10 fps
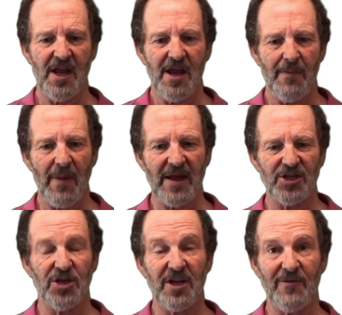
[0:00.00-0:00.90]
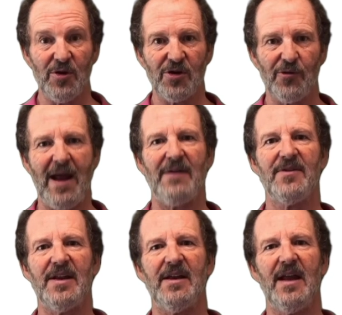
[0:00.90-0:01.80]
but that should give you a
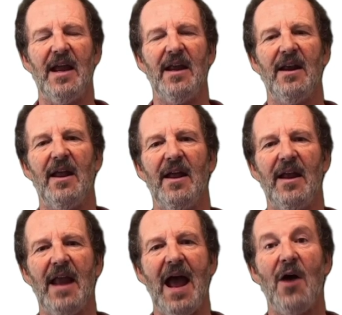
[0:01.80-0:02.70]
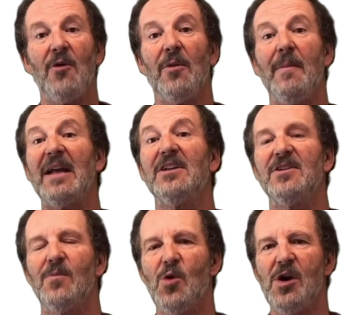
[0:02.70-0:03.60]
grounding in how the
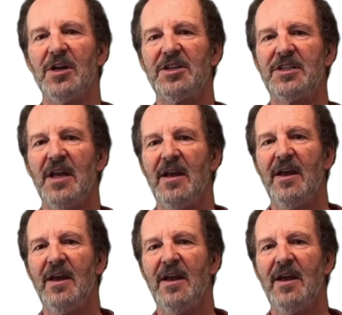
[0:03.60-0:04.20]
mechanism works.